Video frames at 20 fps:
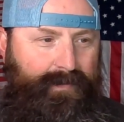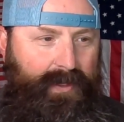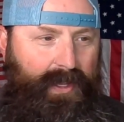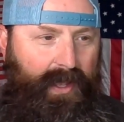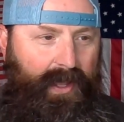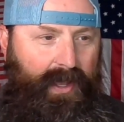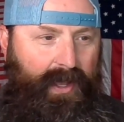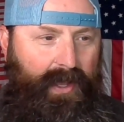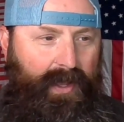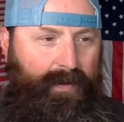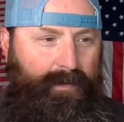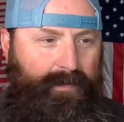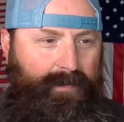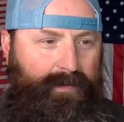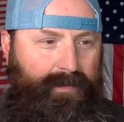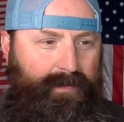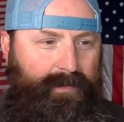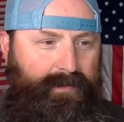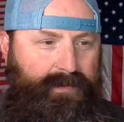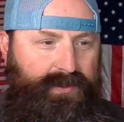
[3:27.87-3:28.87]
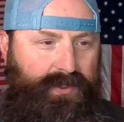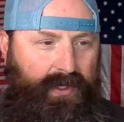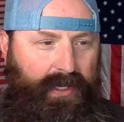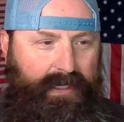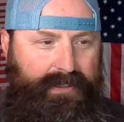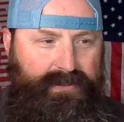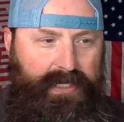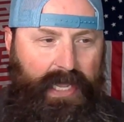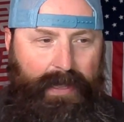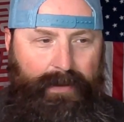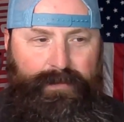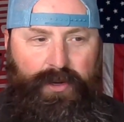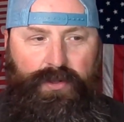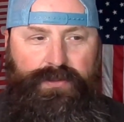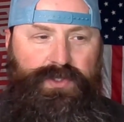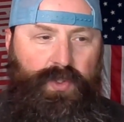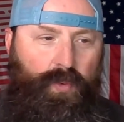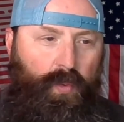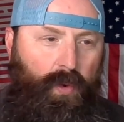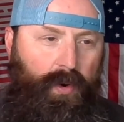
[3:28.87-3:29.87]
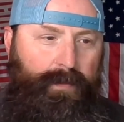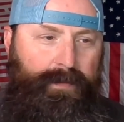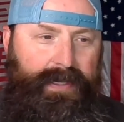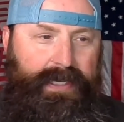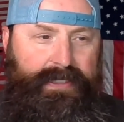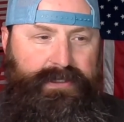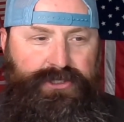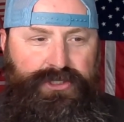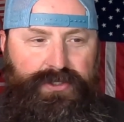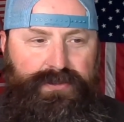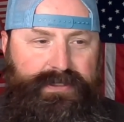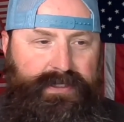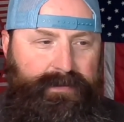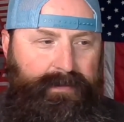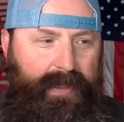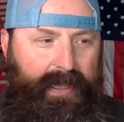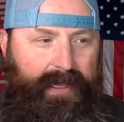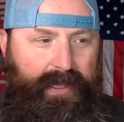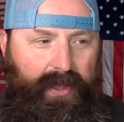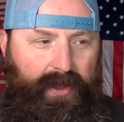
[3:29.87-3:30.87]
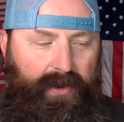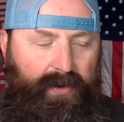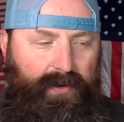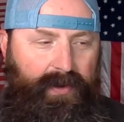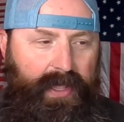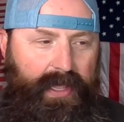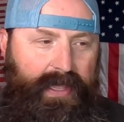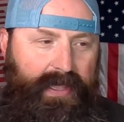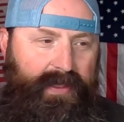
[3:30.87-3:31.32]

Um, so we got top notes of warm peach, juicy mango,